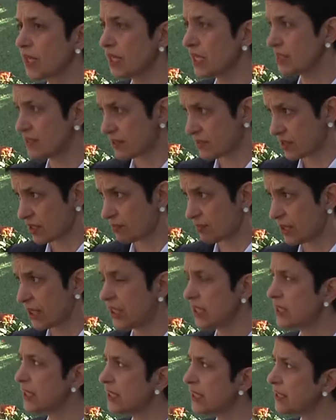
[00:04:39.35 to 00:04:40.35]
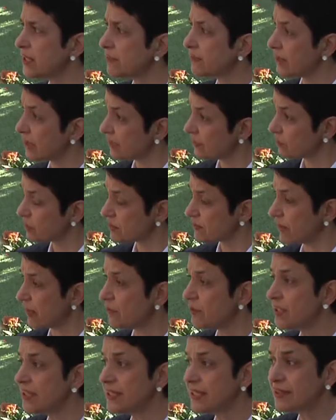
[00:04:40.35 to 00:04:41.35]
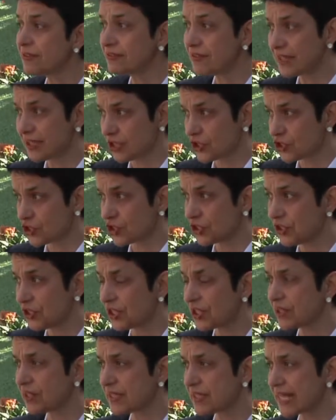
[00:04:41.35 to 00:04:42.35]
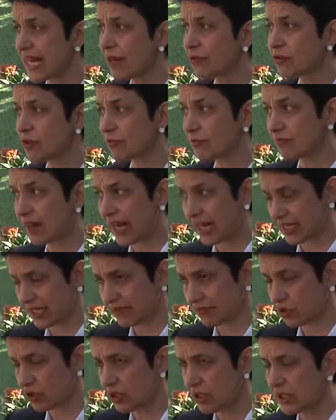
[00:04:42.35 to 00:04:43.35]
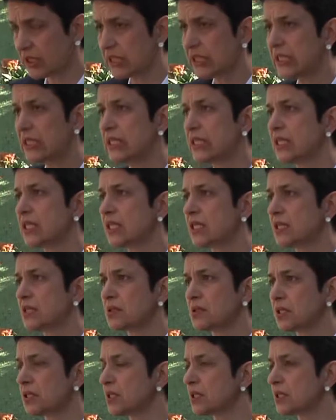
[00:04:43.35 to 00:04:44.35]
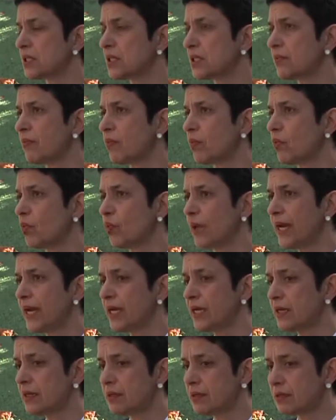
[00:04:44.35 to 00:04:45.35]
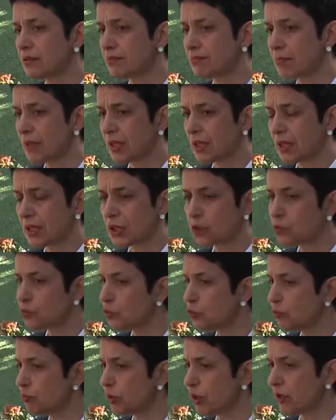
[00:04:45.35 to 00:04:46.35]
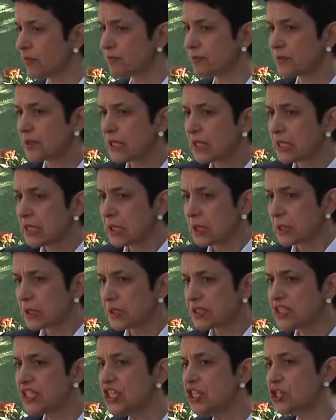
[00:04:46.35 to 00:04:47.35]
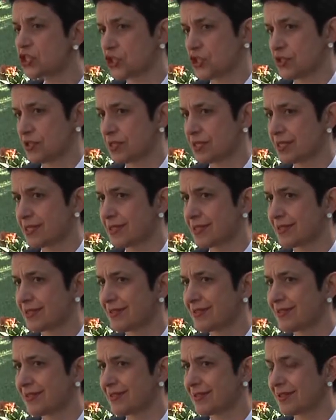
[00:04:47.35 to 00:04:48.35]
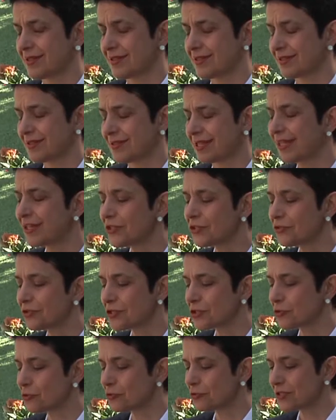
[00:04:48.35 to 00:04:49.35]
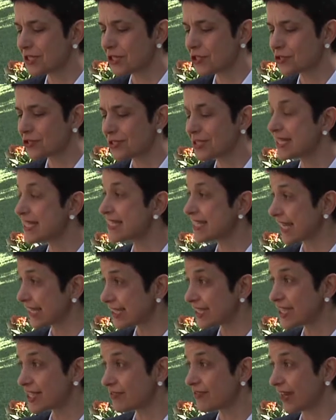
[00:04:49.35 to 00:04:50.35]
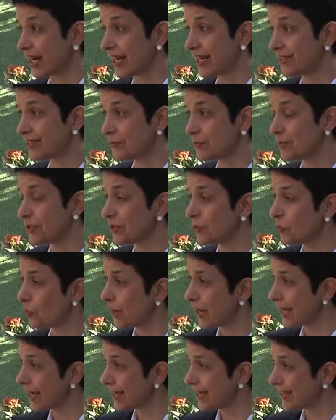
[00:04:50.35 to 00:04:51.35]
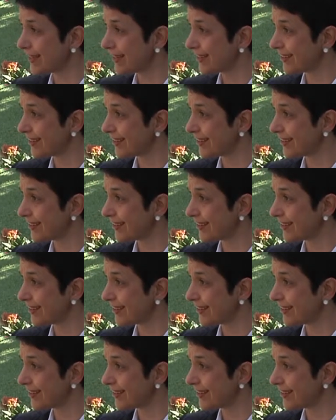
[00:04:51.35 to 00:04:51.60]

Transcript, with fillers: in Serbia. In the, it was founded in a village near the town of Valjevo, uh, where a, a, group of teachers, secondary school teachers, dissatisfied with the way